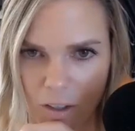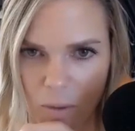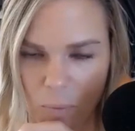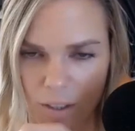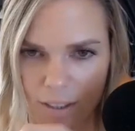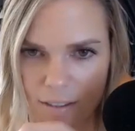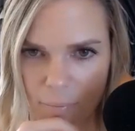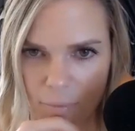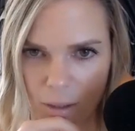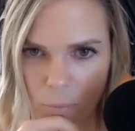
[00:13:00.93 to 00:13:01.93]
out and wearing
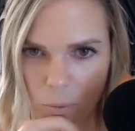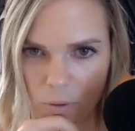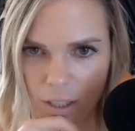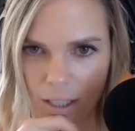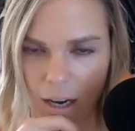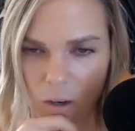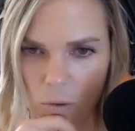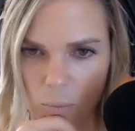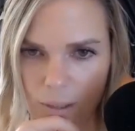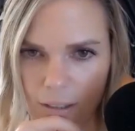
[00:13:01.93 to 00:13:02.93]
something bold? Like, how
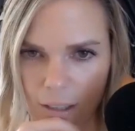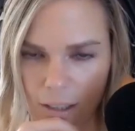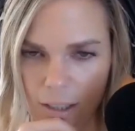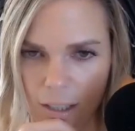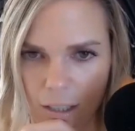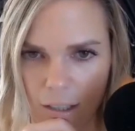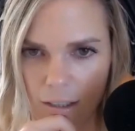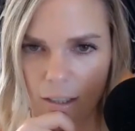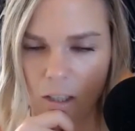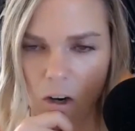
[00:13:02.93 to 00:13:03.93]
do we get
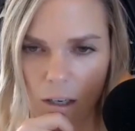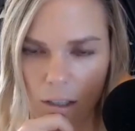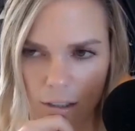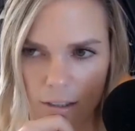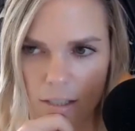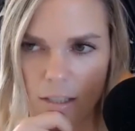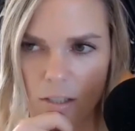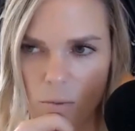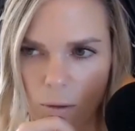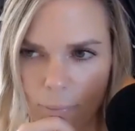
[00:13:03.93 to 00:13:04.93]
the audience,
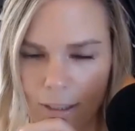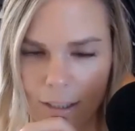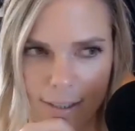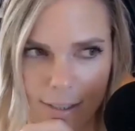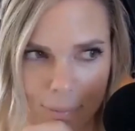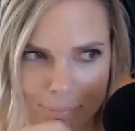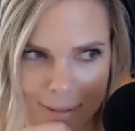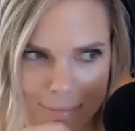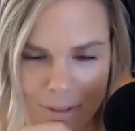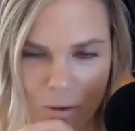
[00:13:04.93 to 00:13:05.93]
these women, these young
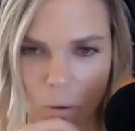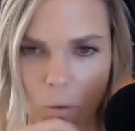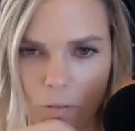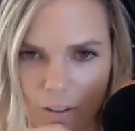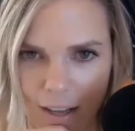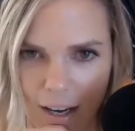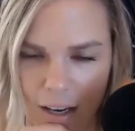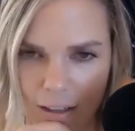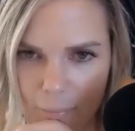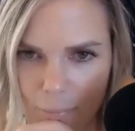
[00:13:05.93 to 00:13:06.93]
moms over that
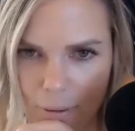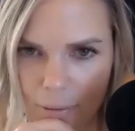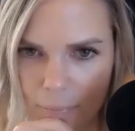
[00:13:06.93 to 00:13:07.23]
hump?